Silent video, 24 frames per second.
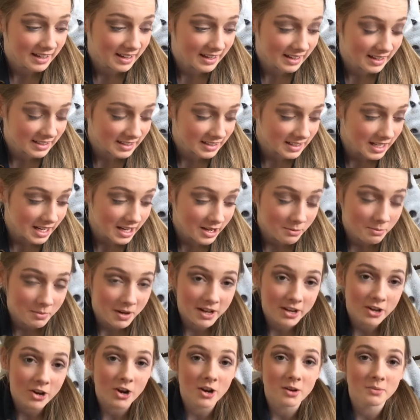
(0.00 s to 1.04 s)
And now
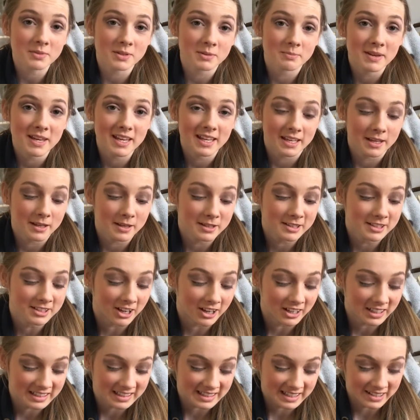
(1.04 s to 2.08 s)
my arms make
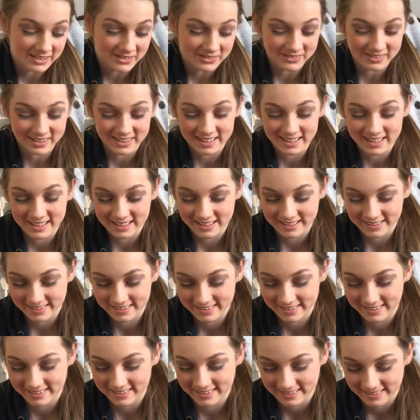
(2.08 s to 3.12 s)
duck signs.
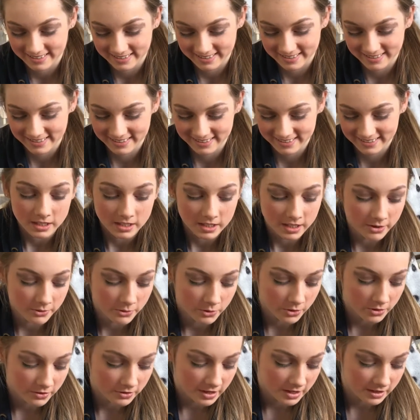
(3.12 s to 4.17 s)
So now I'm
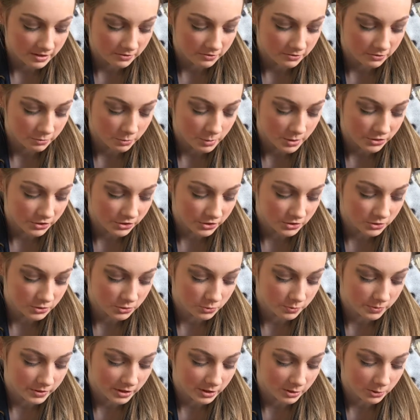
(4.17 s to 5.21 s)
going in with the
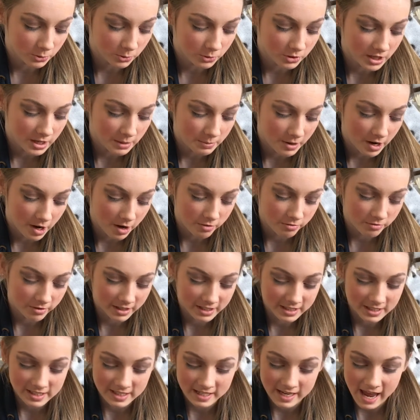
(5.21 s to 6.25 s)
Soap and Glory
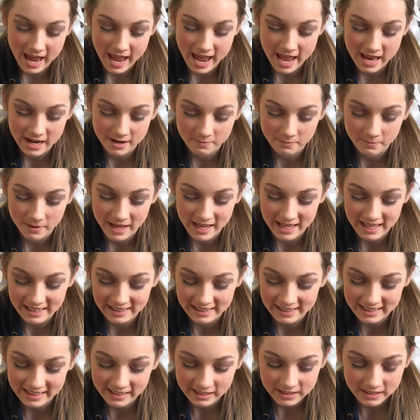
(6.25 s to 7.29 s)
Perfect 10
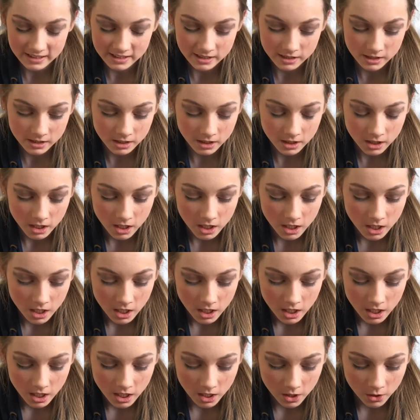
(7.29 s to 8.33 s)
palette.
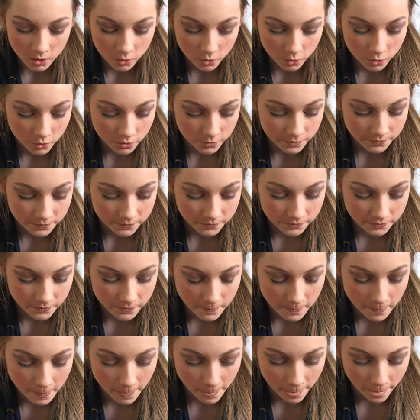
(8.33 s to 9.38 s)
Oh,
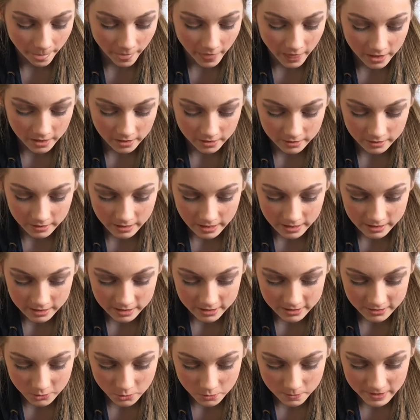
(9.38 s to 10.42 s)
and
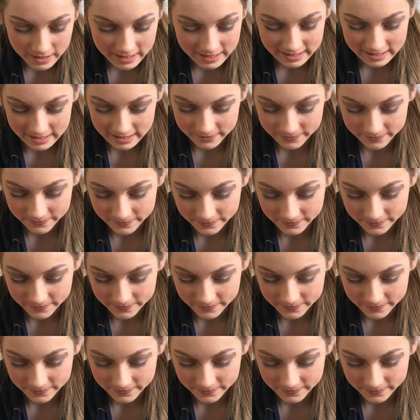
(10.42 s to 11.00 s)
it's open.